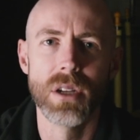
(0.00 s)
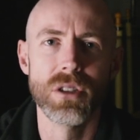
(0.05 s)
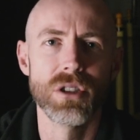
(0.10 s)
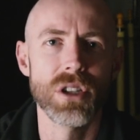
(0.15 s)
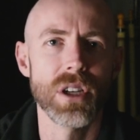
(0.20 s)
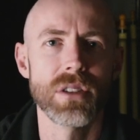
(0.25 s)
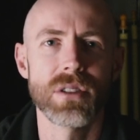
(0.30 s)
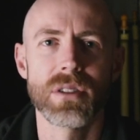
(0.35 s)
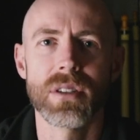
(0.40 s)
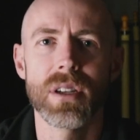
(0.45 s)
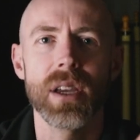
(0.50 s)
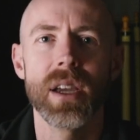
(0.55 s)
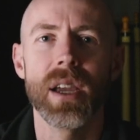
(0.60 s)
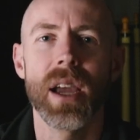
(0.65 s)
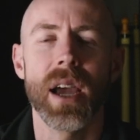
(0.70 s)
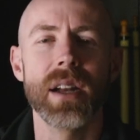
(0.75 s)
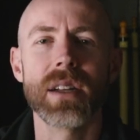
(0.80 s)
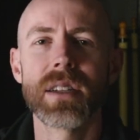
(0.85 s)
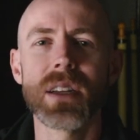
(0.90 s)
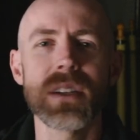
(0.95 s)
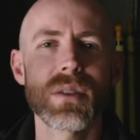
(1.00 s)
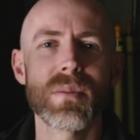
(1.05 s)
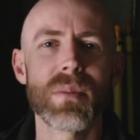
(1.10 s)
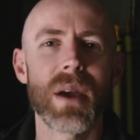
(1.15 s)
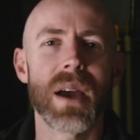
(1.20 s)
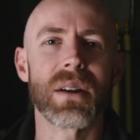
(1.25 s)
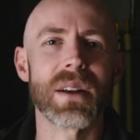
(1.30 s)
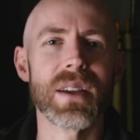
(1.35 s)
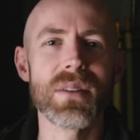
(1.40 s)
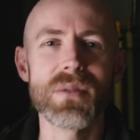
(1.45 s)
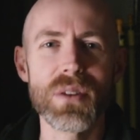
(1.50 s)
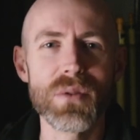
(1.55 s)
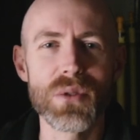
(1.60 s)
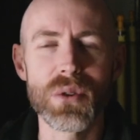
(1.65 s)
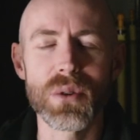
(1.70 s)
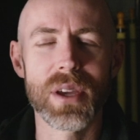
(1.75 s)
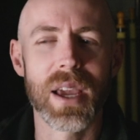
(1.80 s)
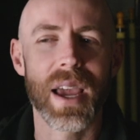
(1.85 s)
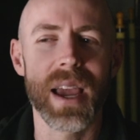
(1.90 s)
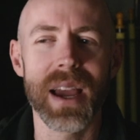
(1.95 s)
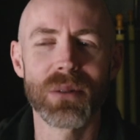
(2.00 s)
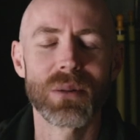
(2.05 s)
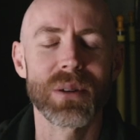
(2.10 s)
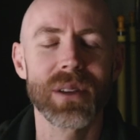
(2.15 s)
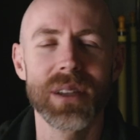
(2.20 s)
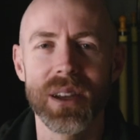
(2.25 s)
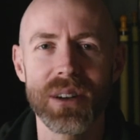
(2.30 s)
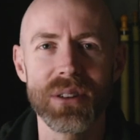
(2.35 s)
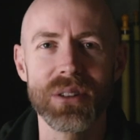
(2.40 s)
just and it doesn't matter even if you can't really